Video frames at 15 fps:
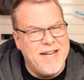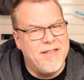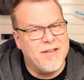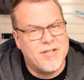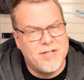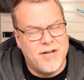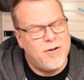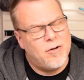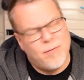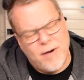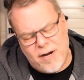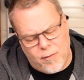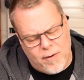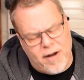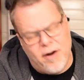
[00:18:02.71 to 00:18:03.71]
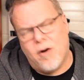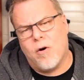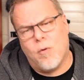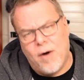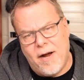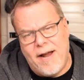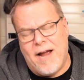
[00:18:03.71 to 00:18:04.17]
the signal right away,
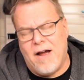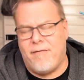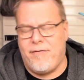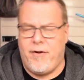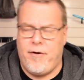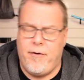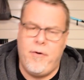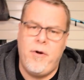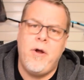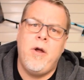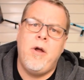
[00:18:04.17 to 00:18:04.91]
or what have you,